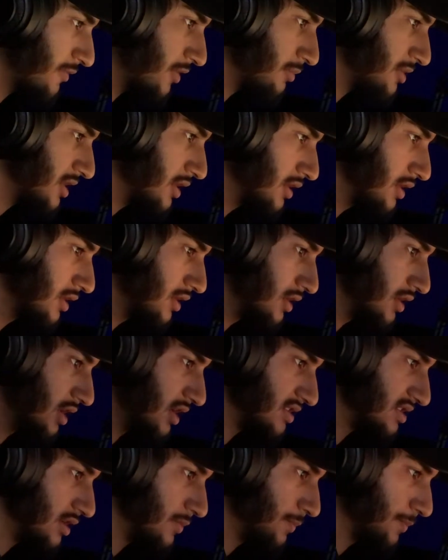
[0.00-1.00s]
I
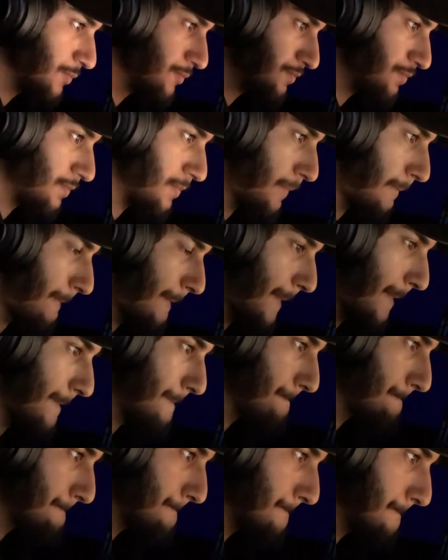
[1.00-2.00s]
took about a
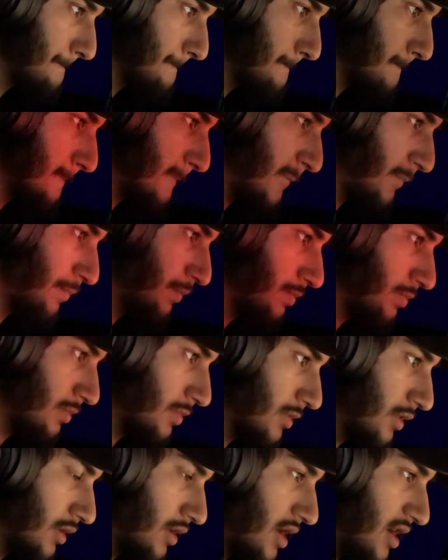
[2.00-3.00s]
7 to 8 month
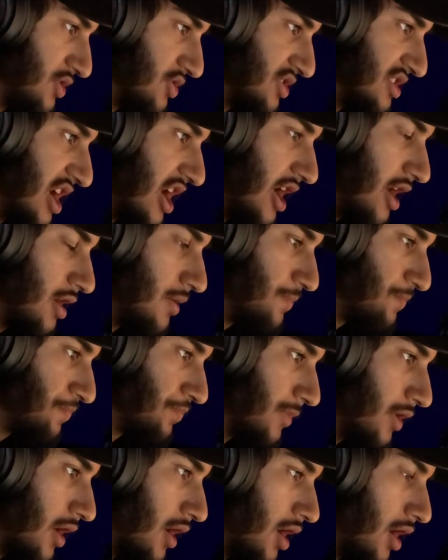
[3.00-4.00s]
break, and when I came back
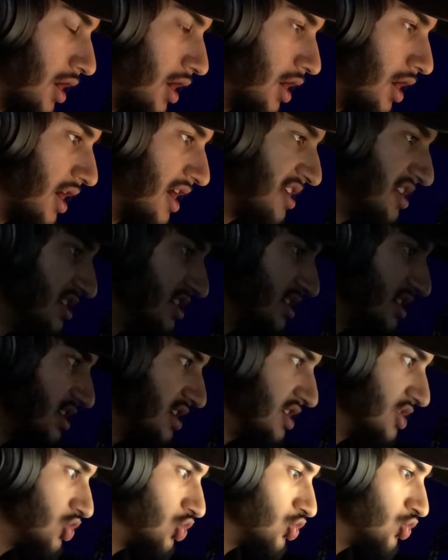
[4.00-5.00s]
harder than
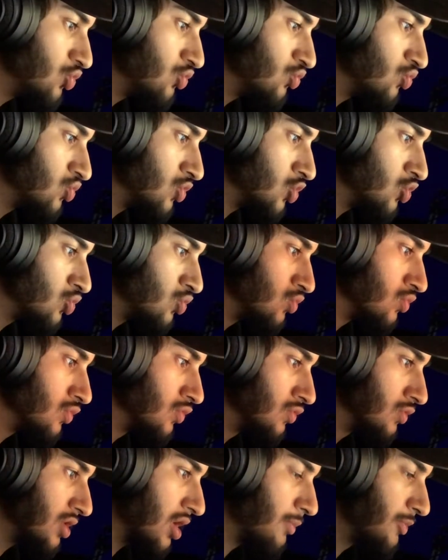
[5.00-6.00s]
ever,
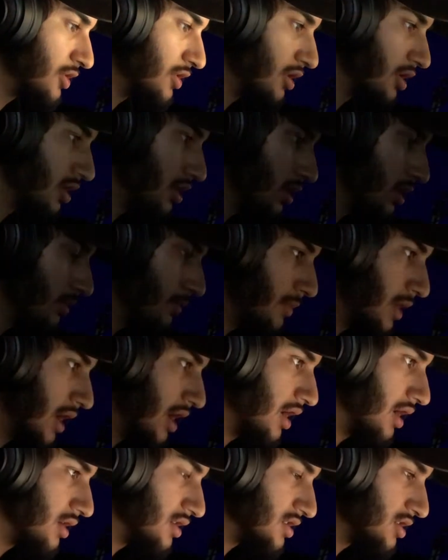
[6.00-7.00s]
and I
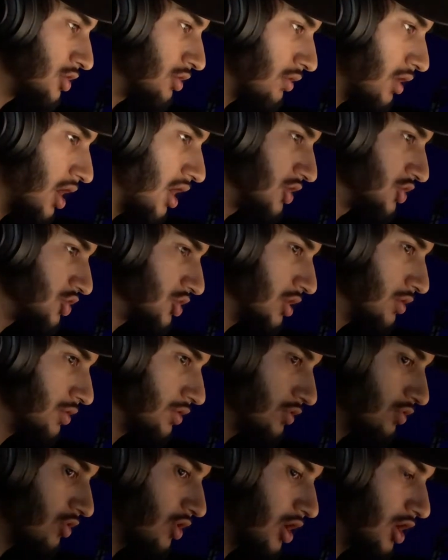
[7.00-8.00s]
know that I want to keep
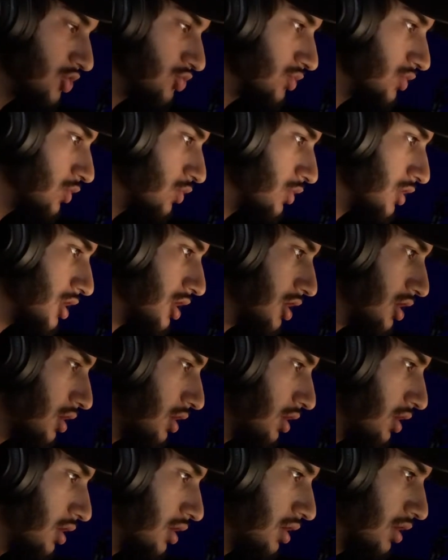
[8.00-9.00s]
this going. I
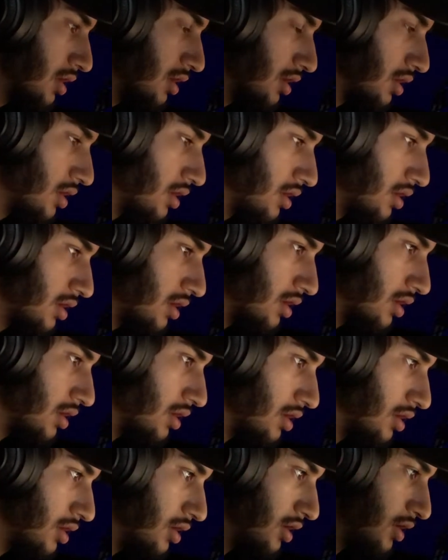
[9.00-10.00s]
knew I wanted to keep
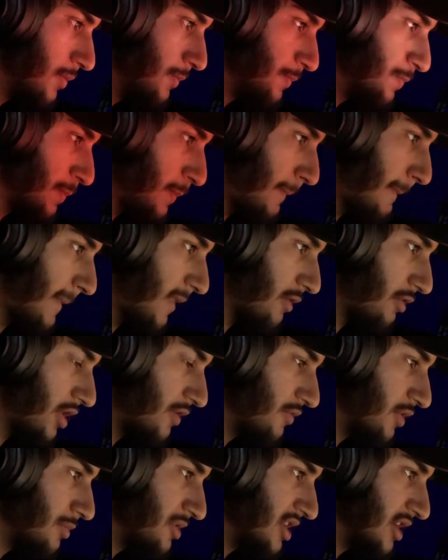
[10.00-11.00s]
going, keep going, keep
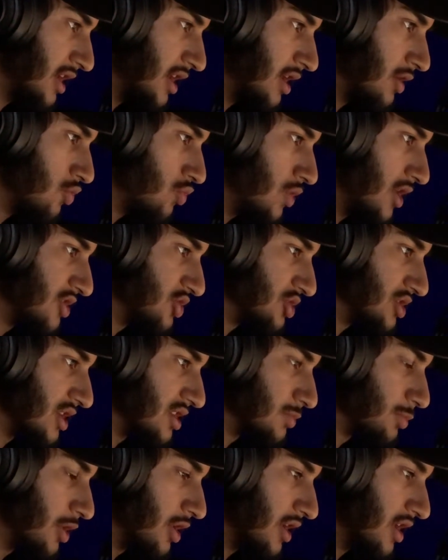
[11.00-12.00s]
going, and eventually I
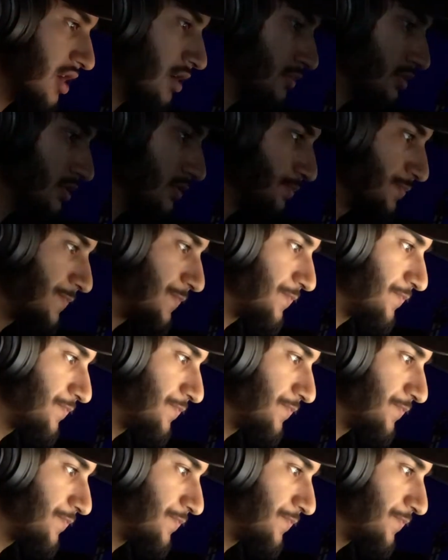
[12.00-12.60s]
know I would make it.